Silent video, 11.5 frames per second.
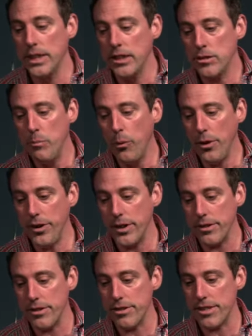It's important to
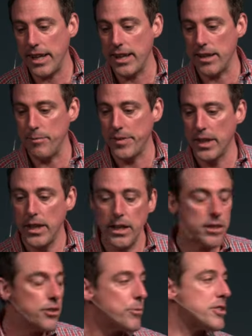understand.
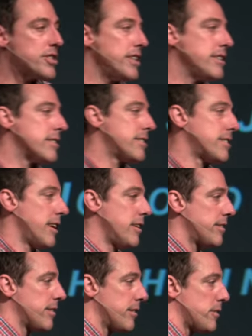This is what Jesus
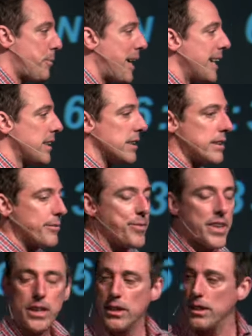says to Pilate
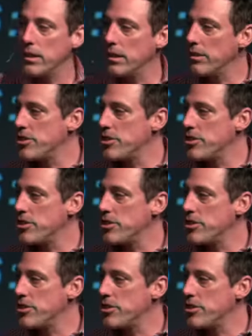in